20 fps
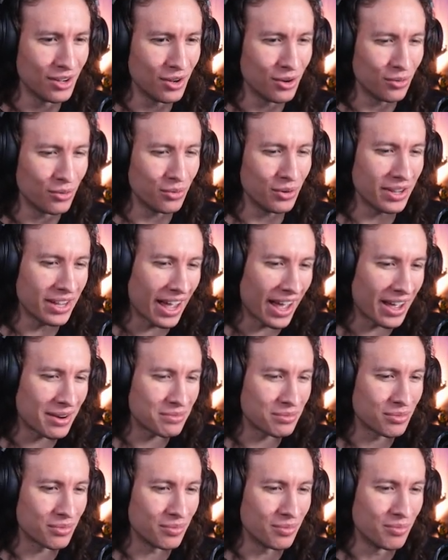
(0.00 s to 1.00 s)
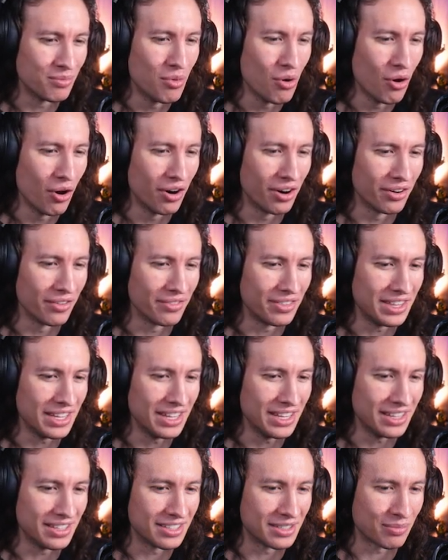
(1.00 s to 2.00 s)
We had more of
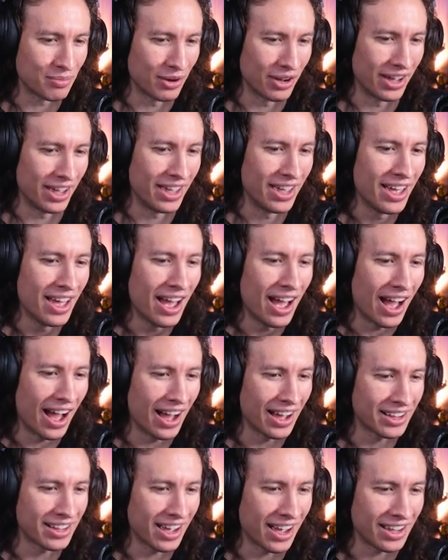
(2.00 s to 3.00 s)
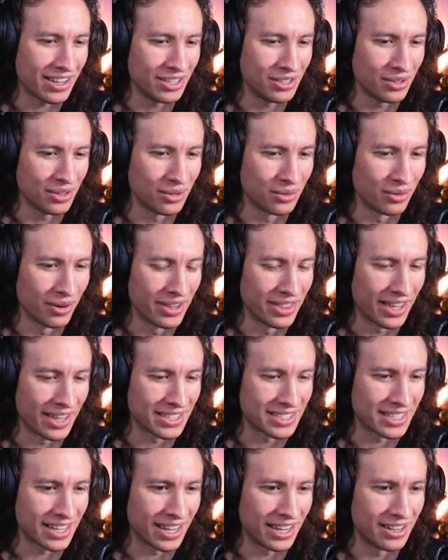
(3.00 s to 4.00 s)
these, but I got you the one that
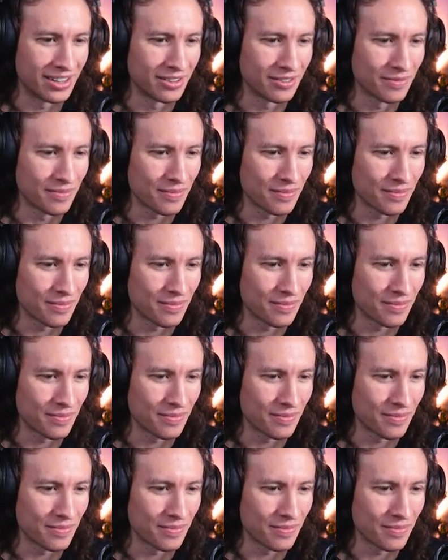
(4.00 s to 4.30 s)
said